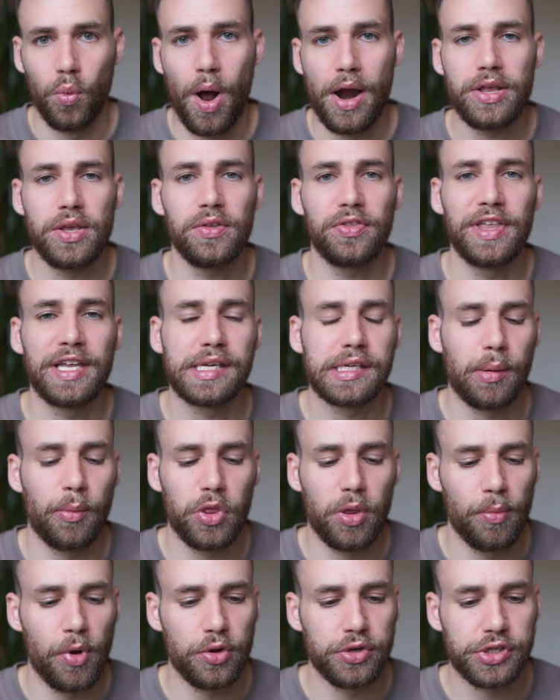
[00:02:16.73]
Why do you think some
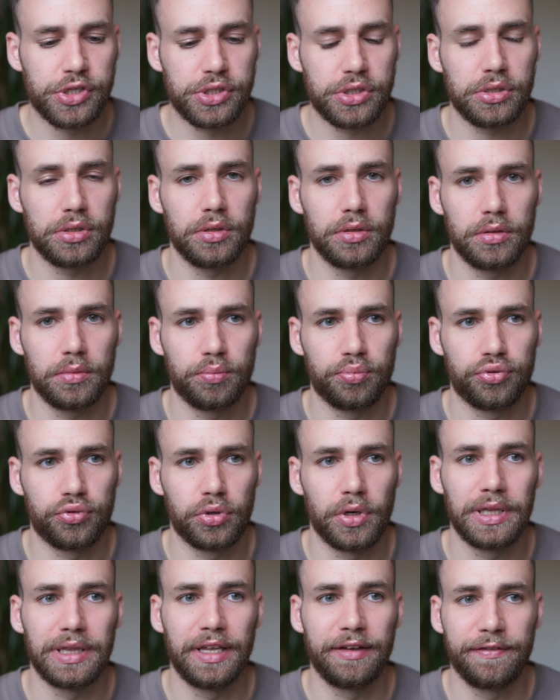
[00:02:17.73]
of the most
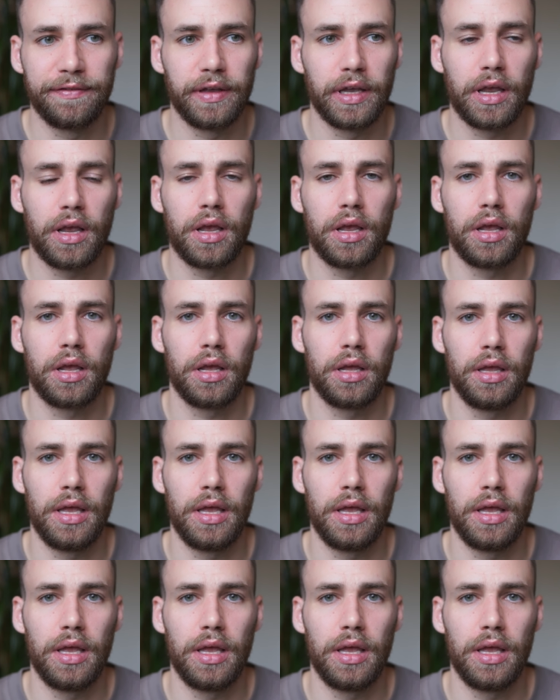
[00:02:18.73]
prolific